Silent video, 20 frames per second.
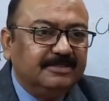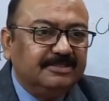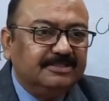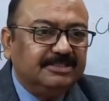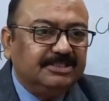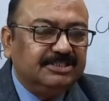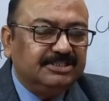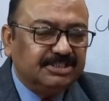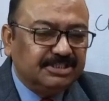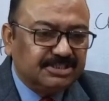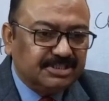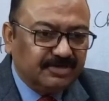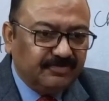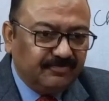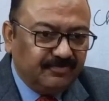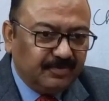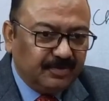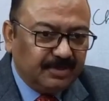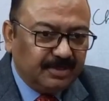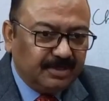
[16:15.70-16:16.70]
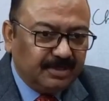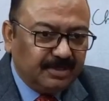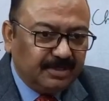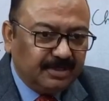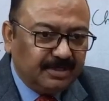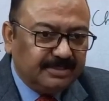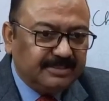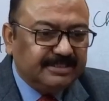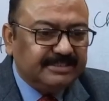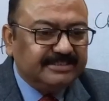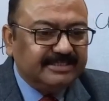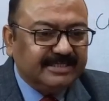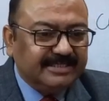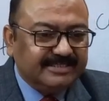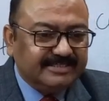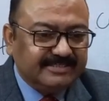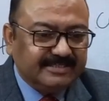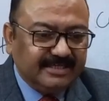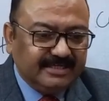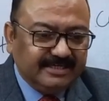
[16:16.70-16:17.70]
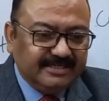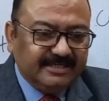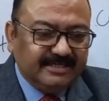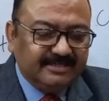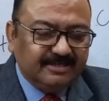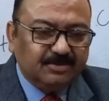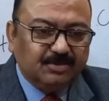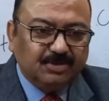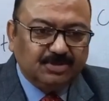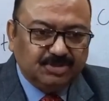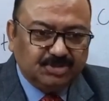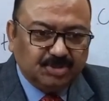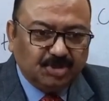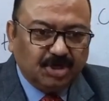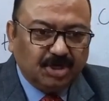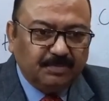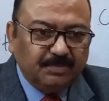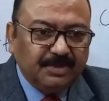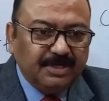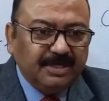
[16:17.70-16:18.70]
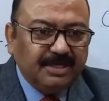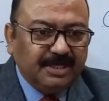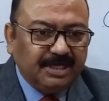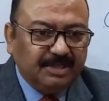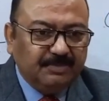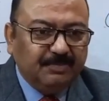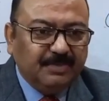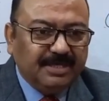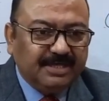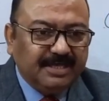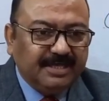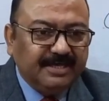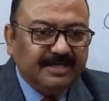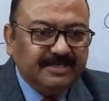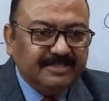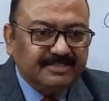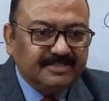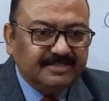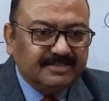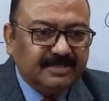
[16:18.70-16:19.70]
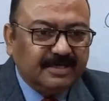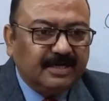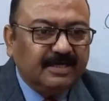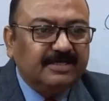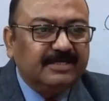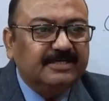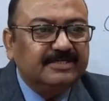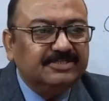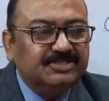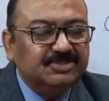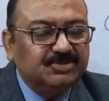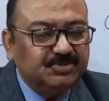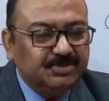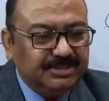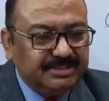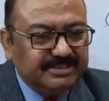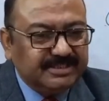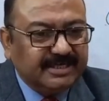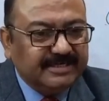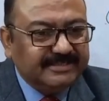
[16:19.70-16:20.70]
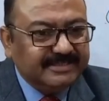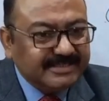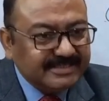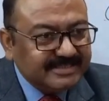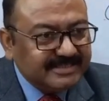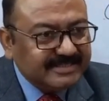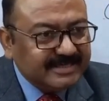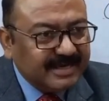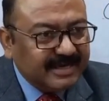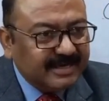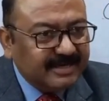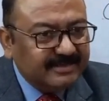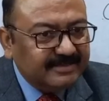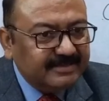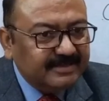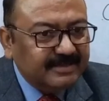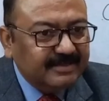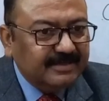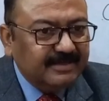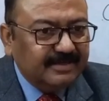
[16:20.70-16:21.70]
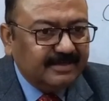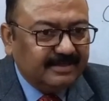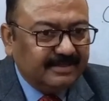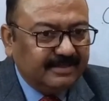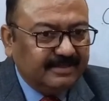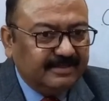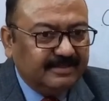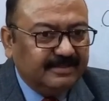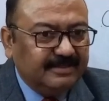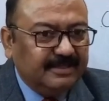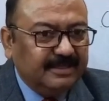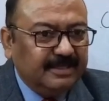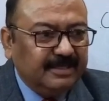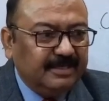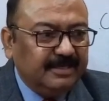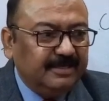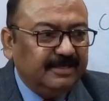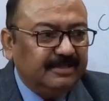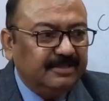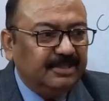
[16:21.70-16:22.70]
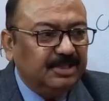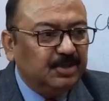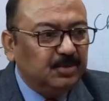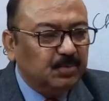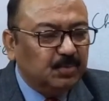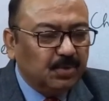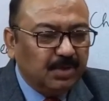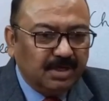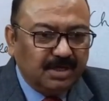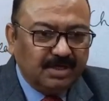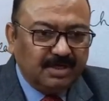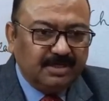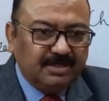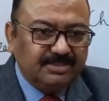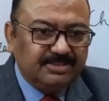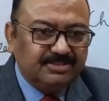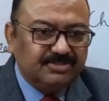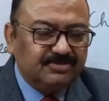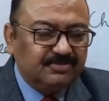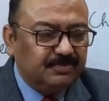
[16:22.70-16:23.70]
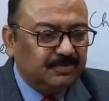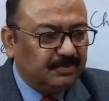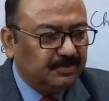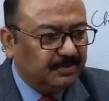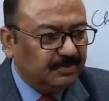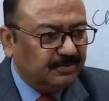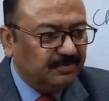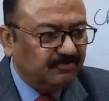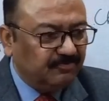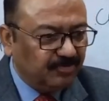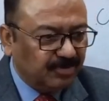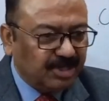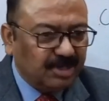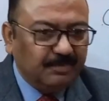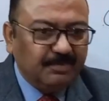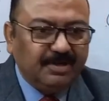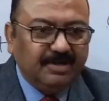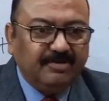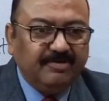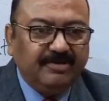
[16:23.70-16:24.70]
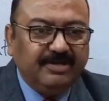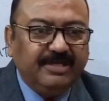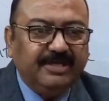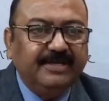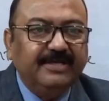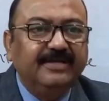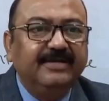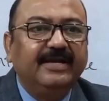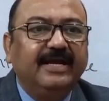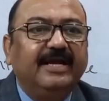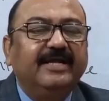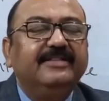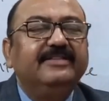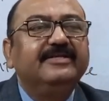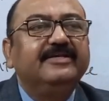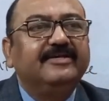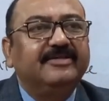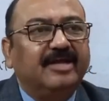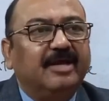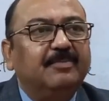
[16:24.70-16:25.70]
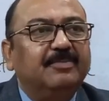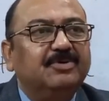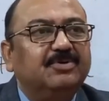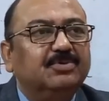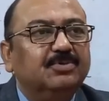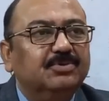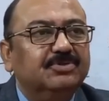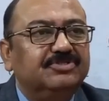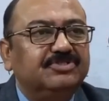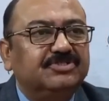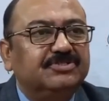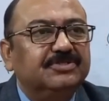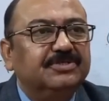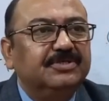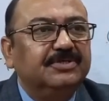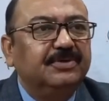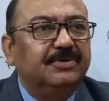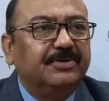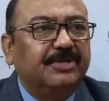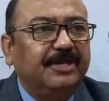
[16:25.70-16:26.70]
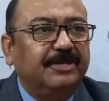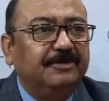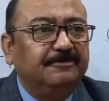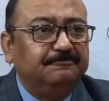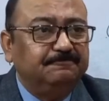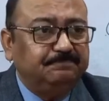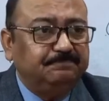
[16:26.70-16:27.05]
teacher has really done a good job in making his students understand the new words, vocabulary, and grammar rules. Okay.